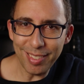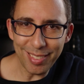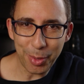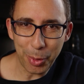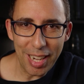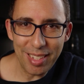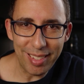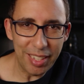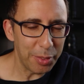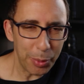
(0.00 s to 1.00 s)
This is
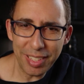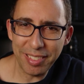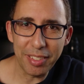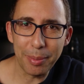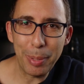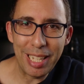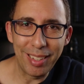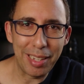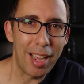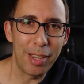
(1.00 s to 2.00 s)
crazy. It's always just been
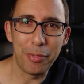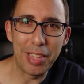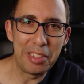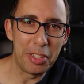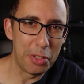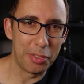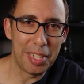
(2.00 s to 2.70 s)
the kind of thing that you